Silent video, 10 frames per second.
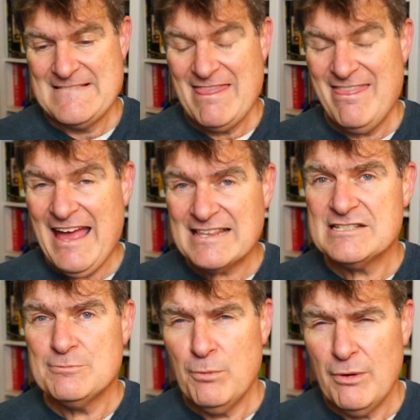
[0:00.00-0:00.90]

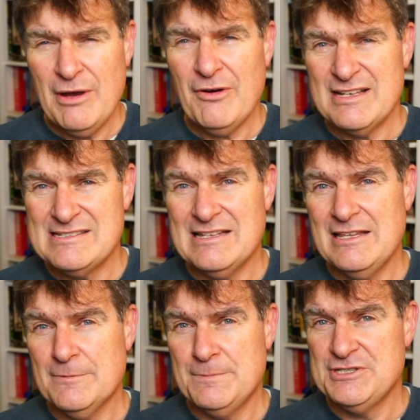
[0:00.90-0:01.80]
That's where I see
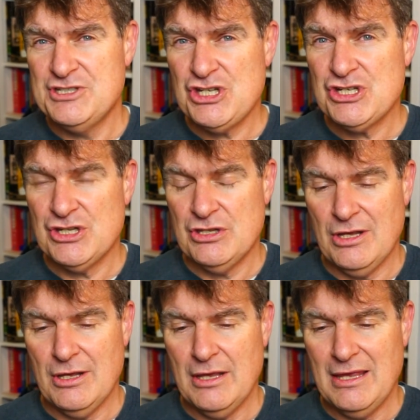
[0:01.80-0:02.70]
the position
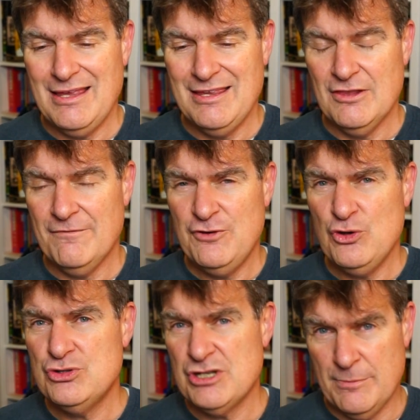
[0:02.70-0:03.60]
in the
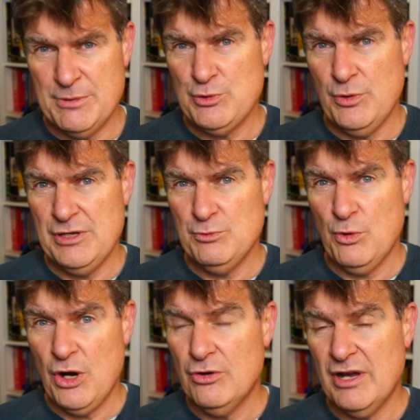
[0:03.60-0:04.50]
future between
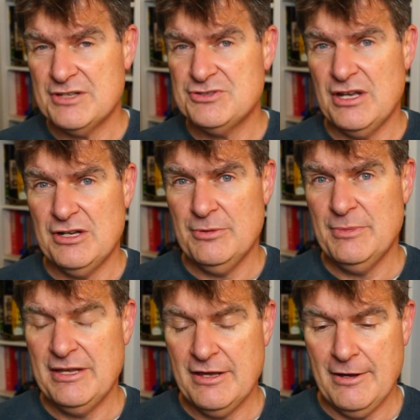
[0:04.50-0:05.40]
Rolex and
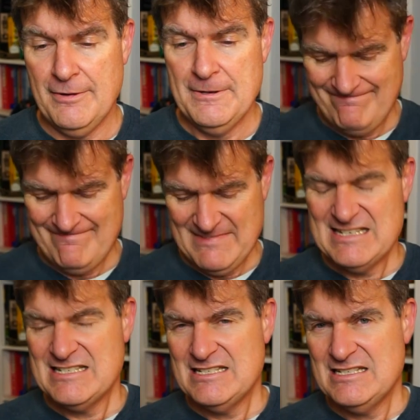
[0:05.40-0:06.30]
Omega.
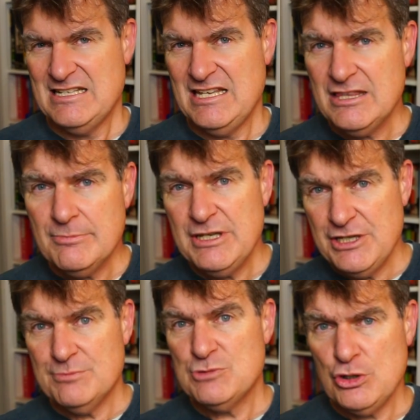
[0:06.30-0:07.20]
In the
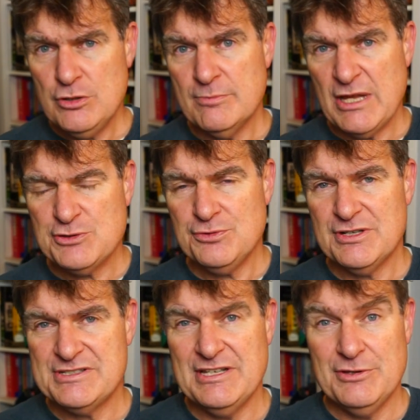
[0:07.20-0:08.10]
medium term, that's where I
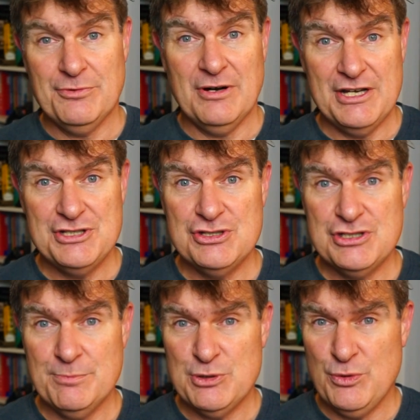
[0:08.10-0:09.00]
see the
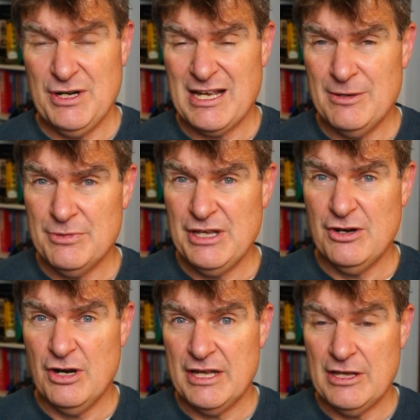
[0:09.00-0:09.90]
relationship between a company
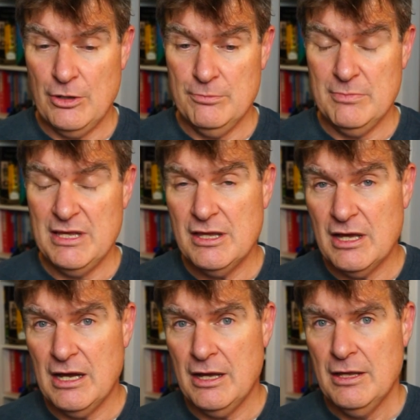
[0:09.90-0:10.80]
like
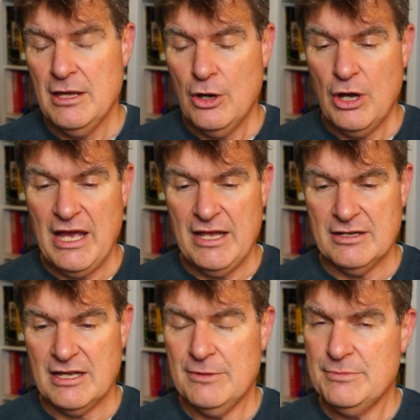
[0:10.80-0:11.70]
Omega and
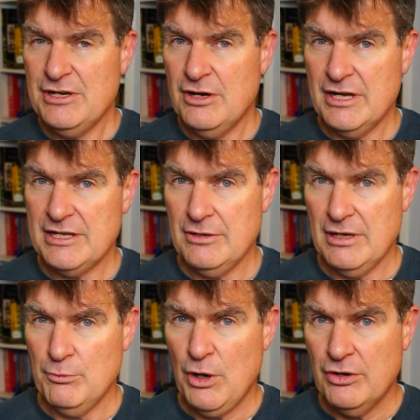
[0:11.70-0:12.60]
a company like
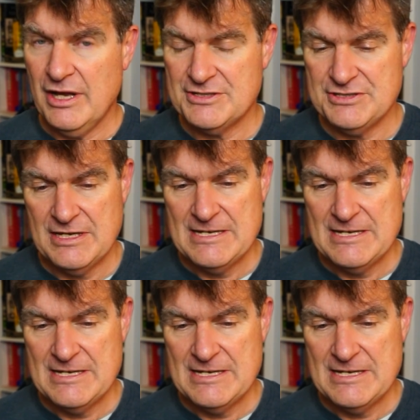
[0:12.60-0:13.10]
Rolex.